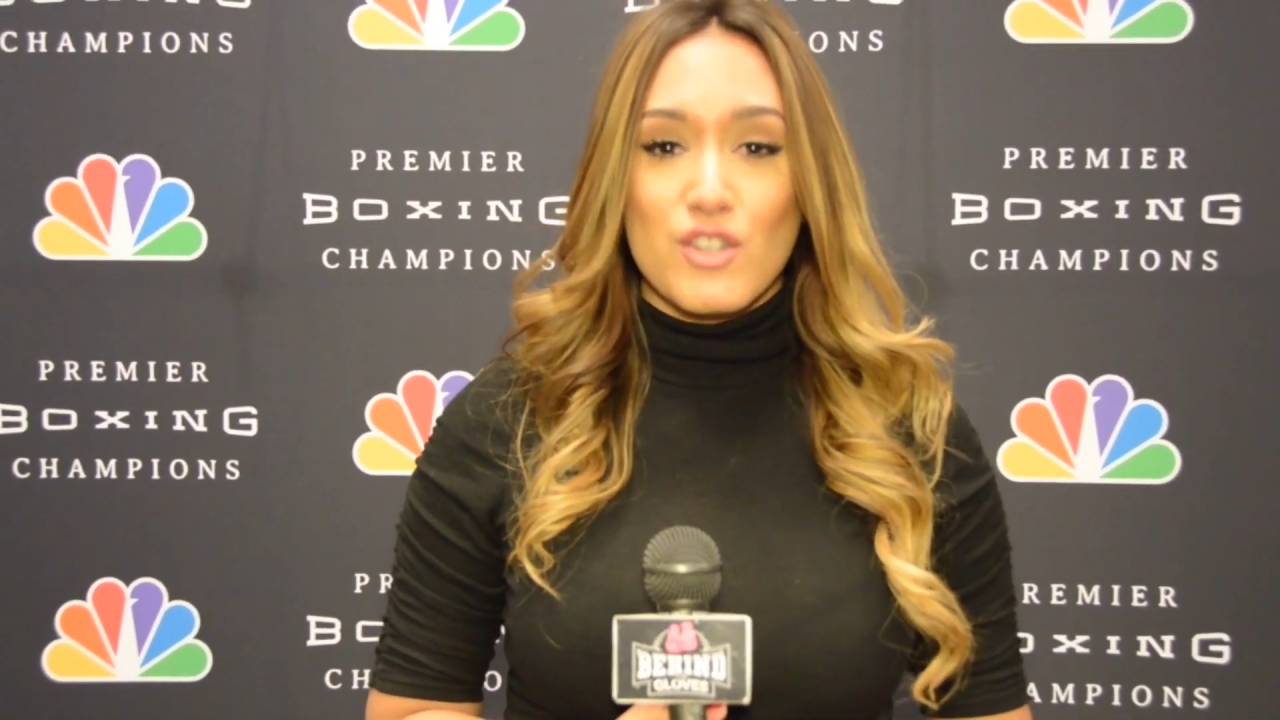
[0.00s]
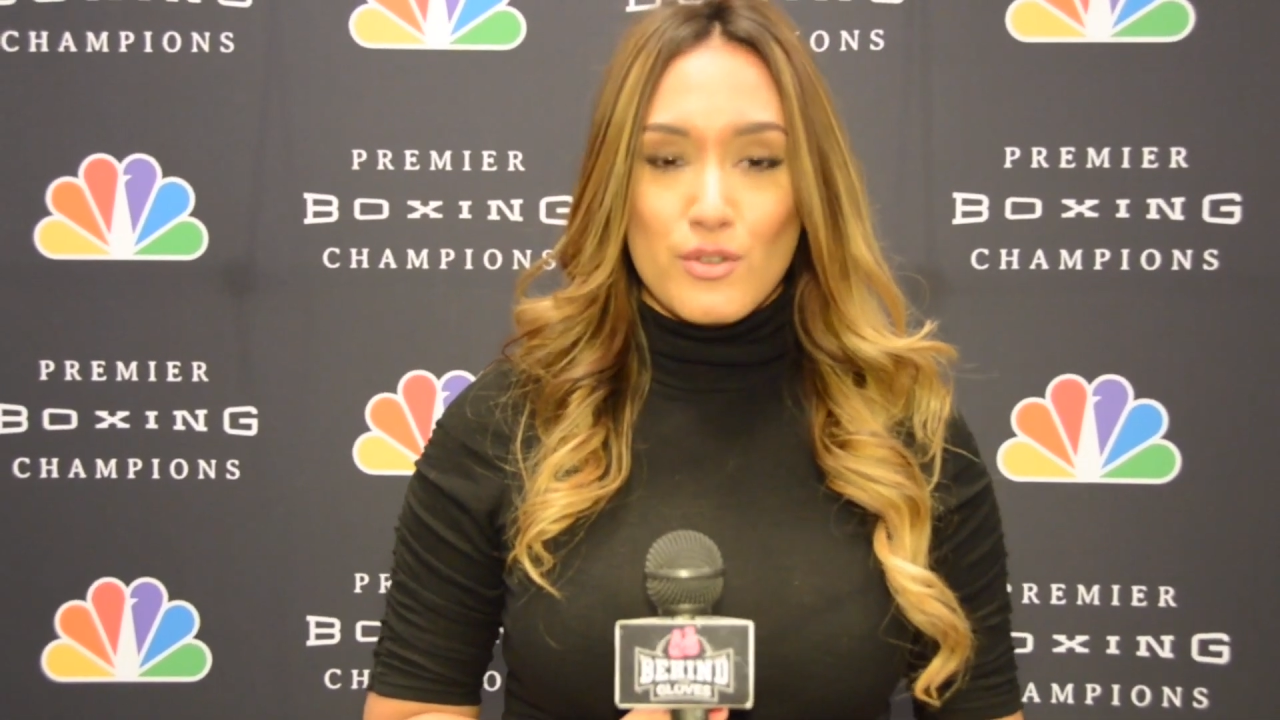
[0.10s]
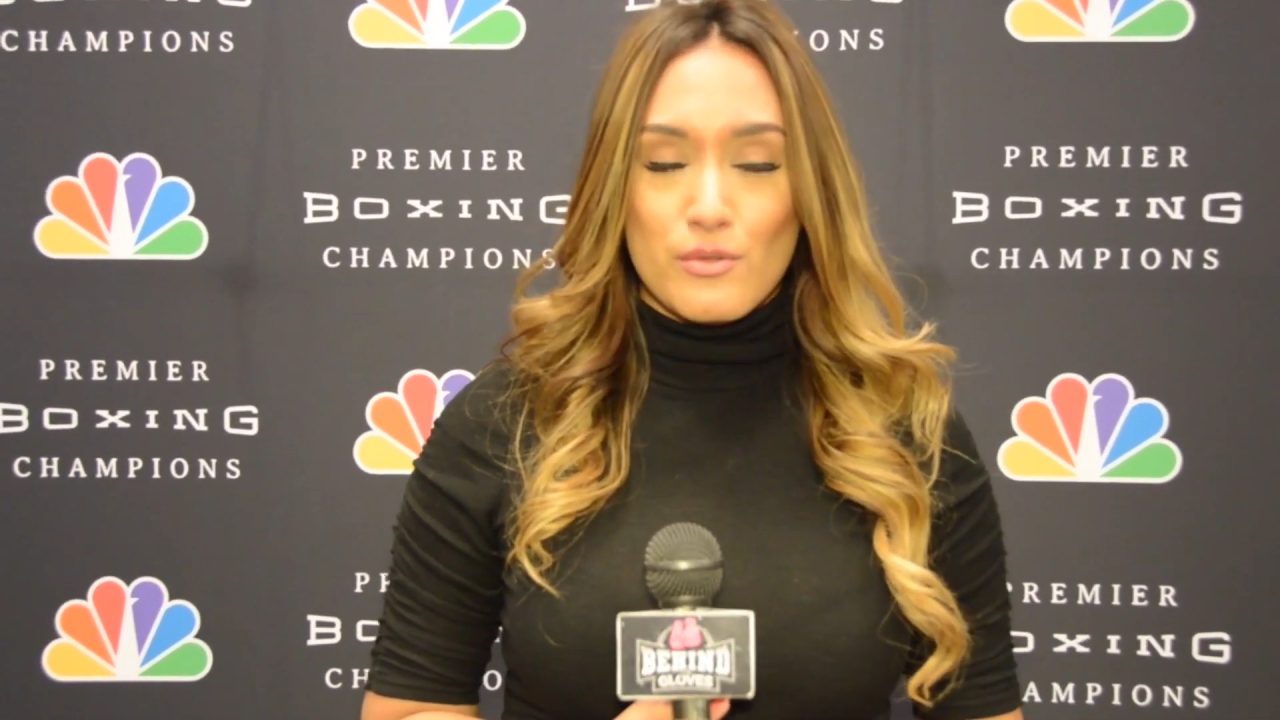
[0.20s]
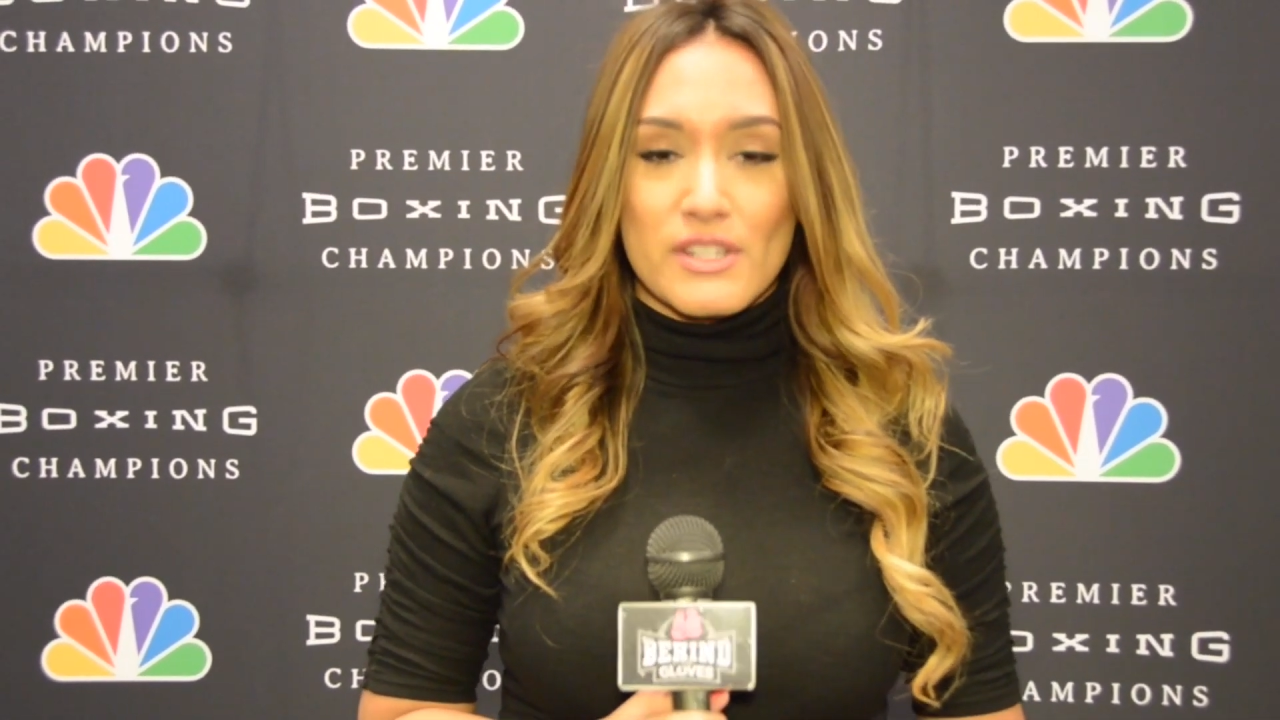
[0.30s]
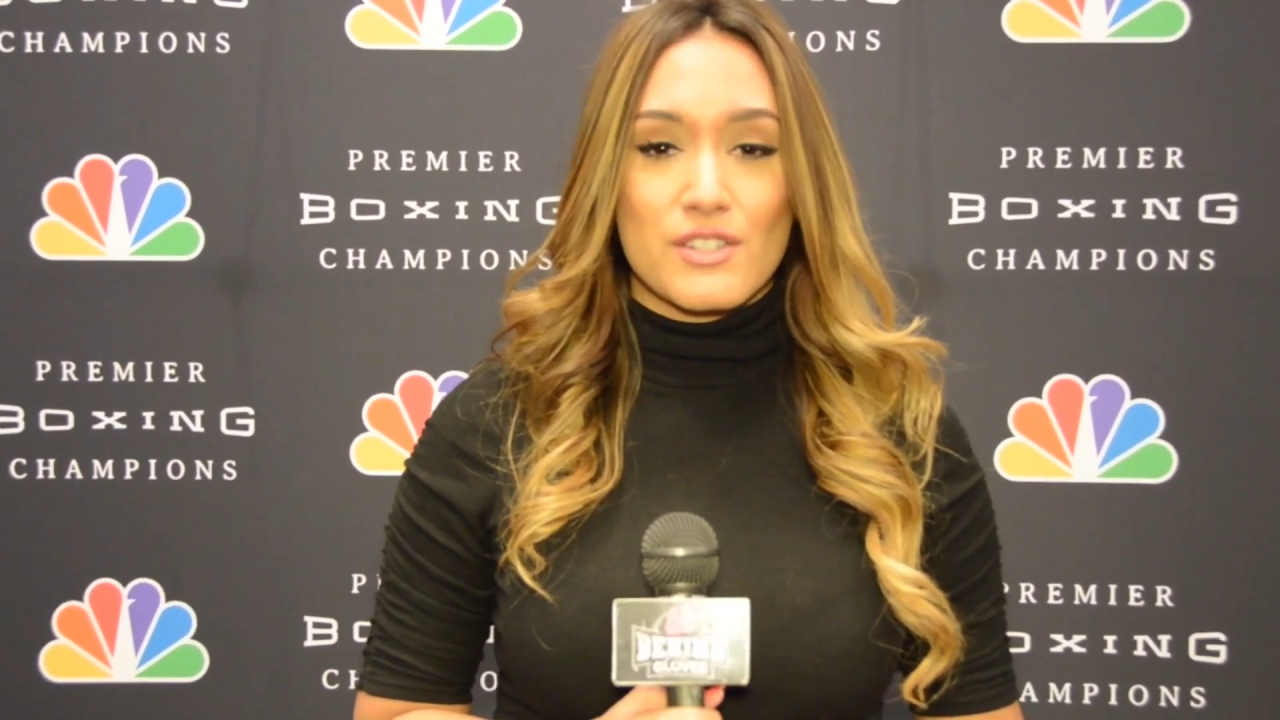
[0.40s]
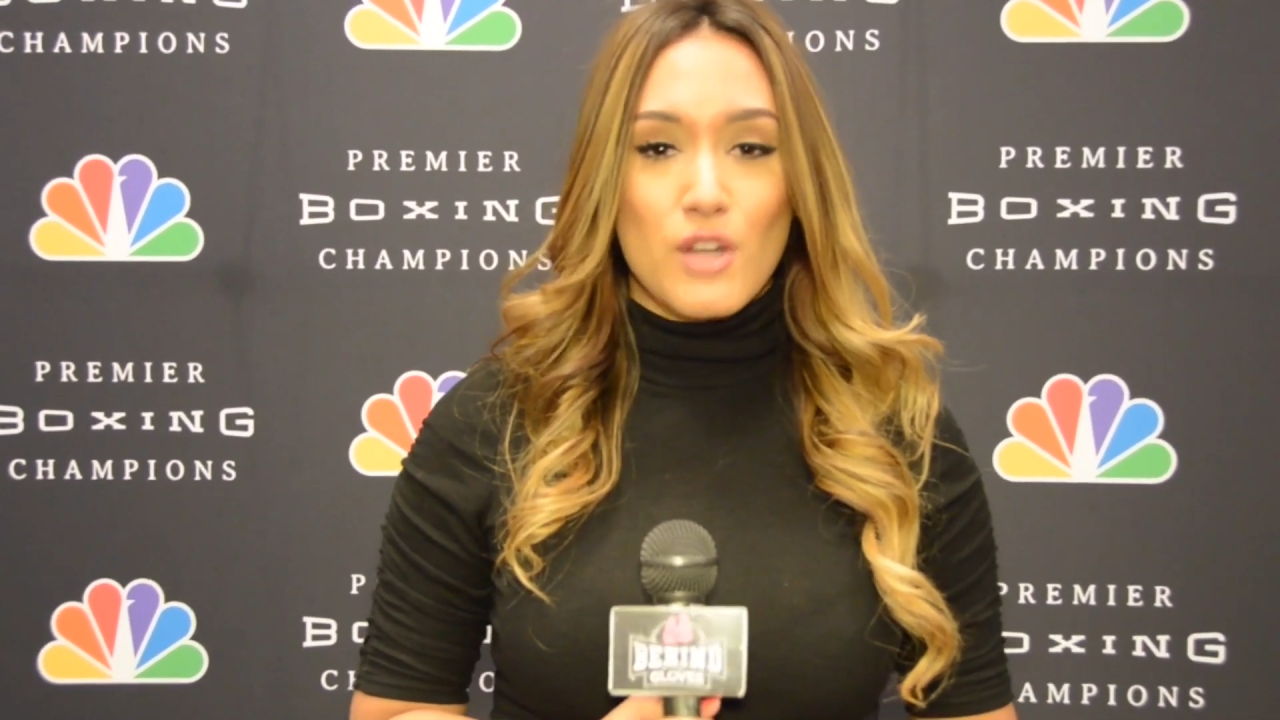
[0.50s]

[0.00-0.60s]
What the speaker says: news that's